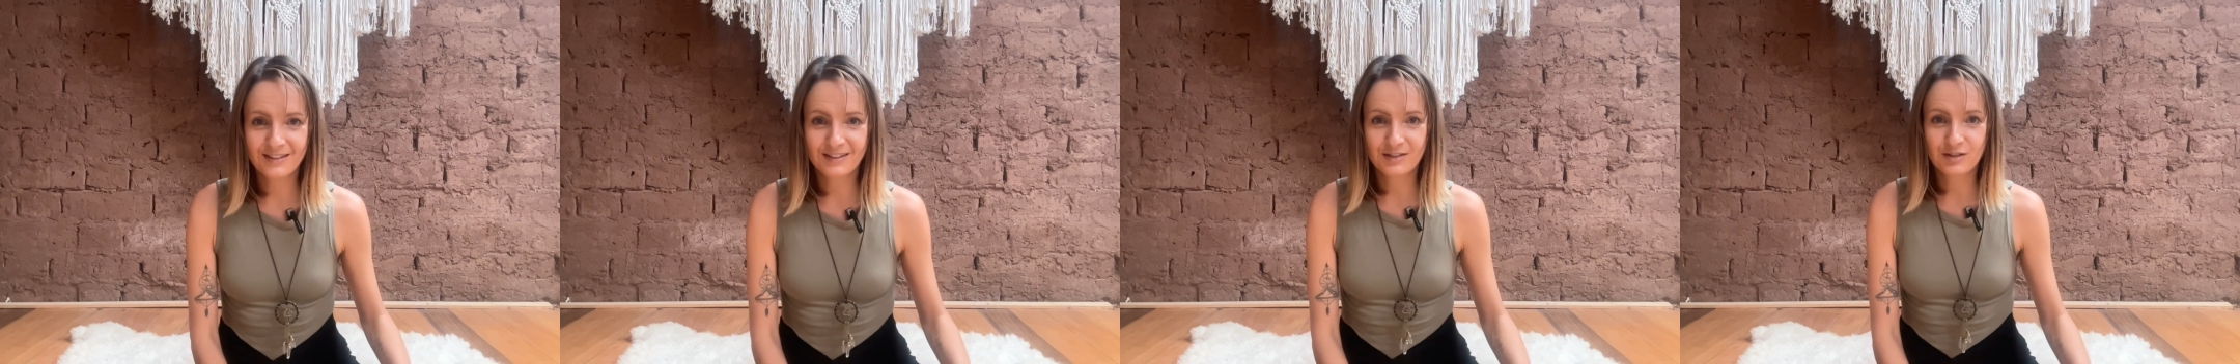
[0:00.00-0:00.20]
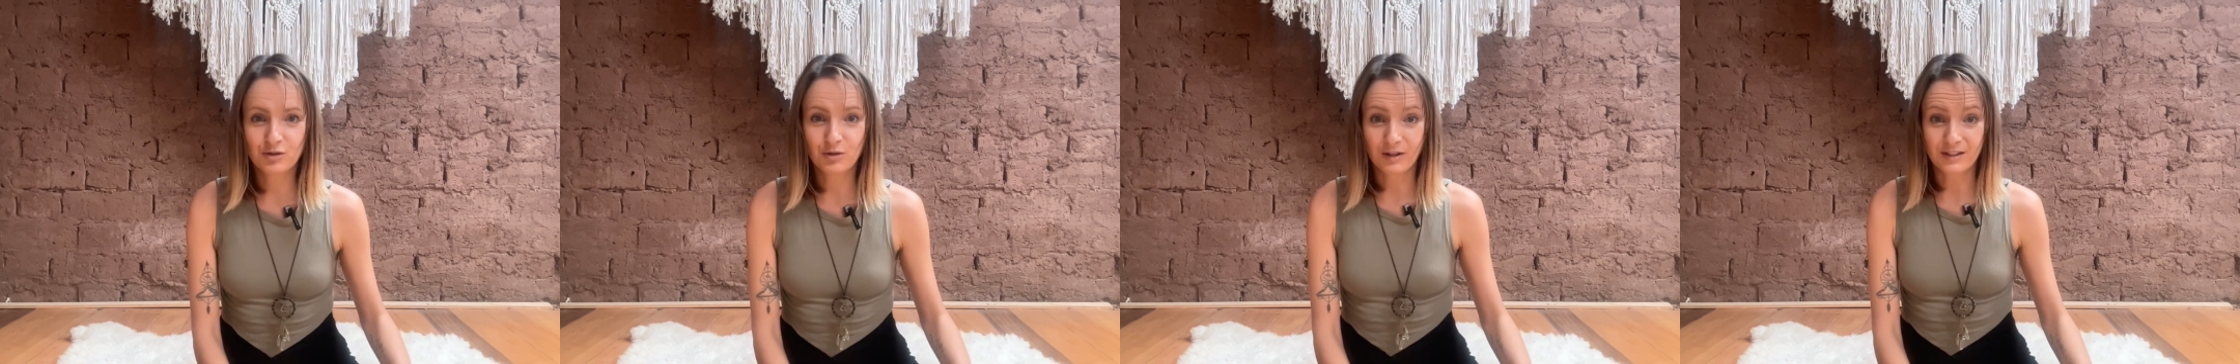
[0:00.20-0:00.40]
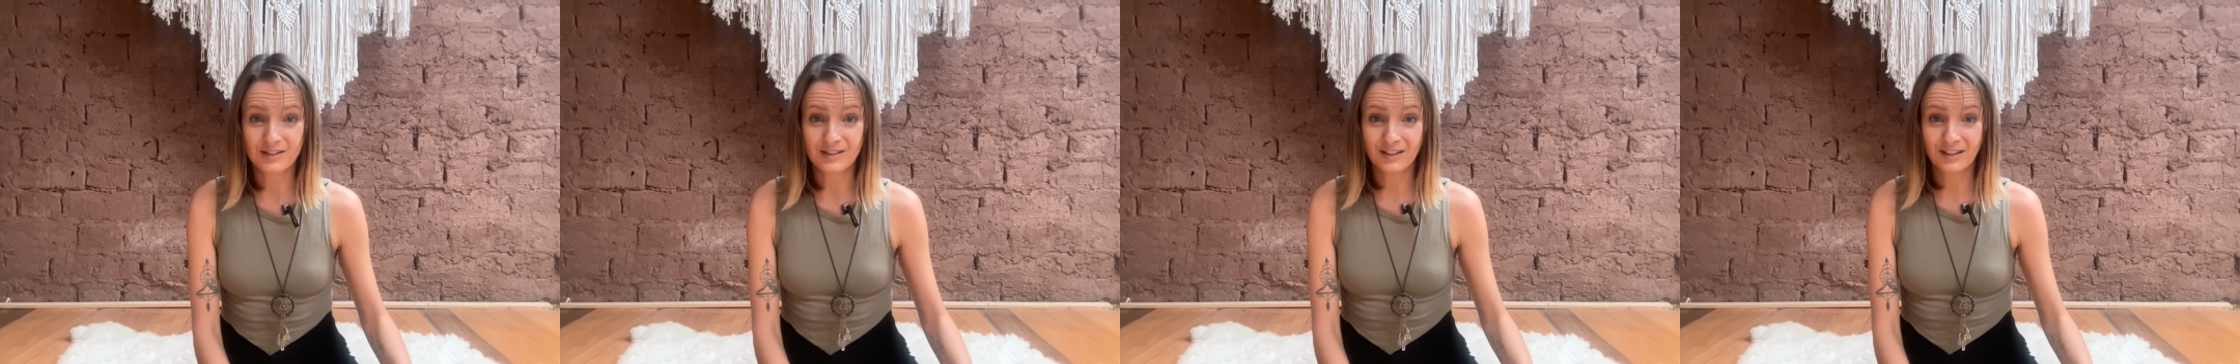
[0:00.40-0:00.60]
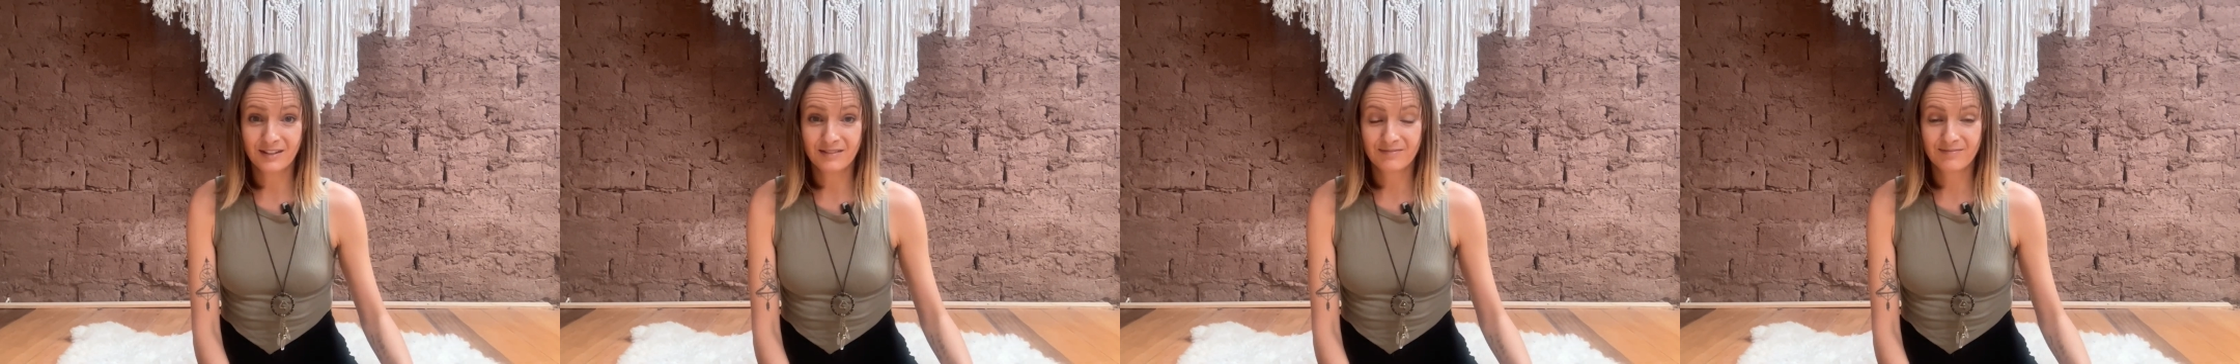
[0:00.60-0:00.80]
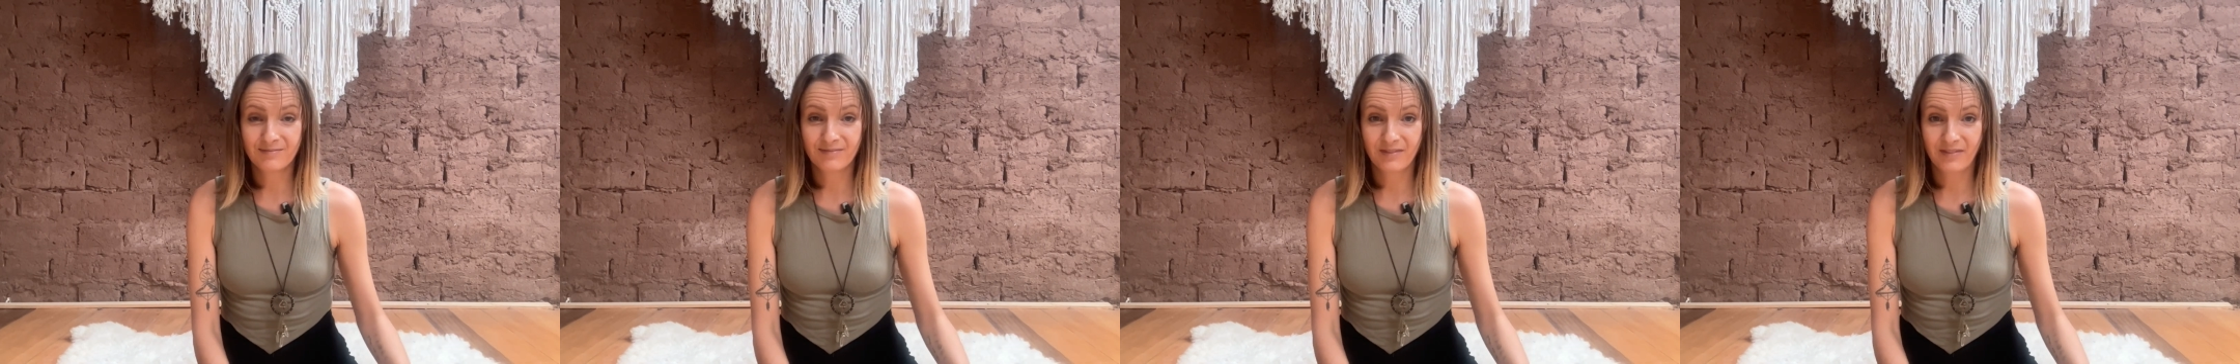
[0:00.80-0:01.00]
is
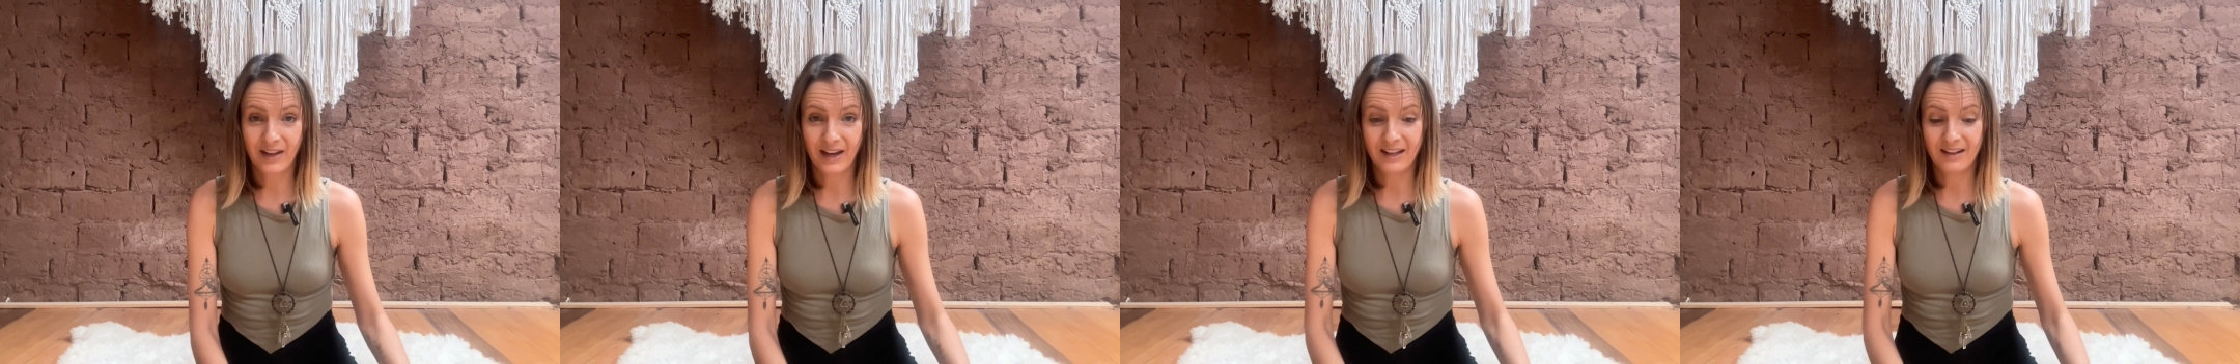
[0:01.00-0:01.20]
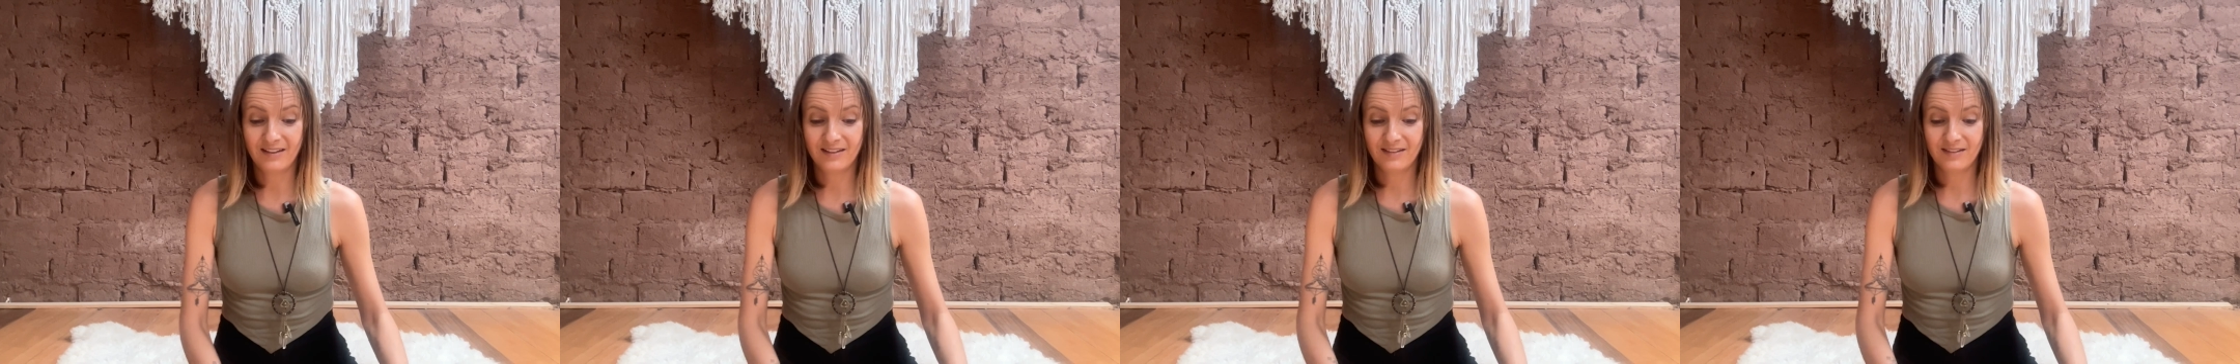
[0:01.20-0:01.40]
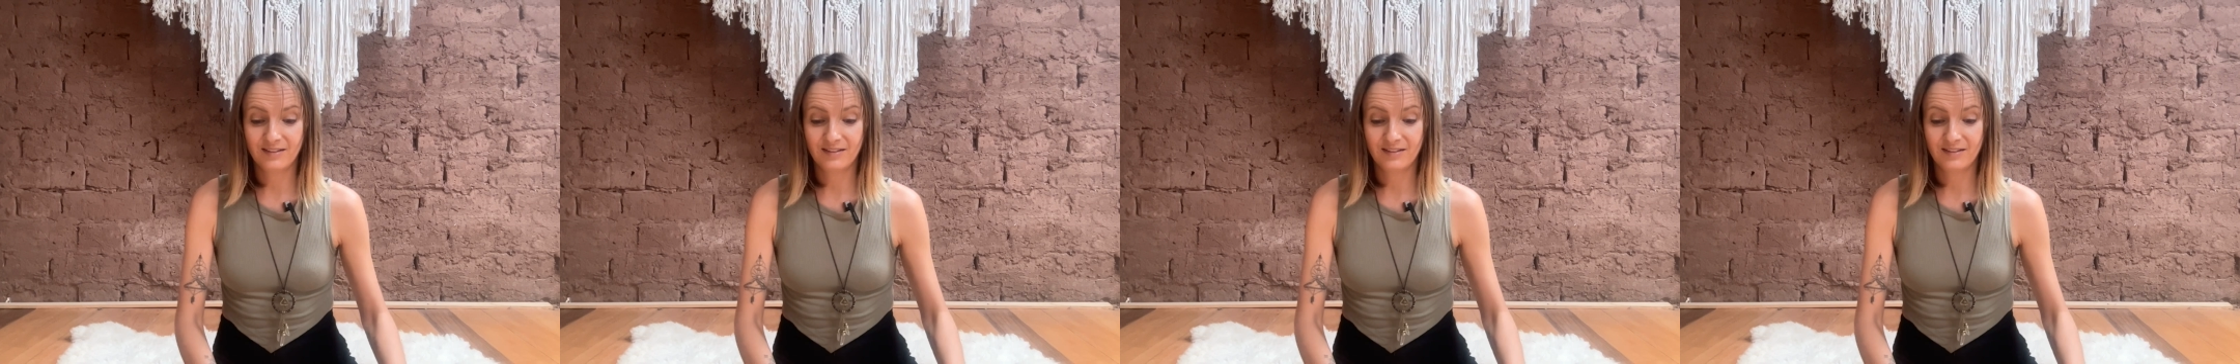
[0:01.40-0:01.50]
trusting that